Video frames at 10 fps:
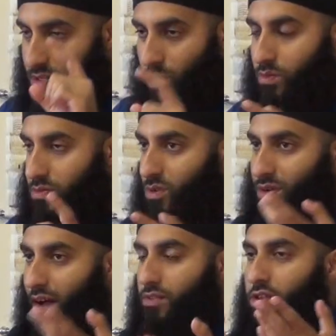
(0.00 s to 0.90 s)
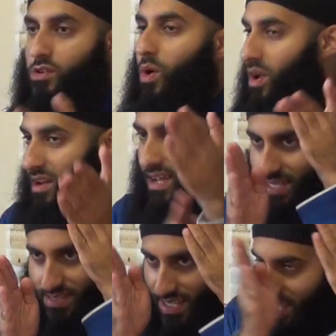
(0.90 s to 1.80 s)
you know so now that you know allah
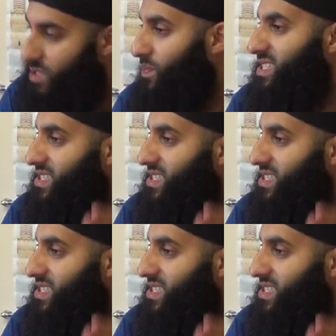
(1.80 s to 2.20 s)
is in this place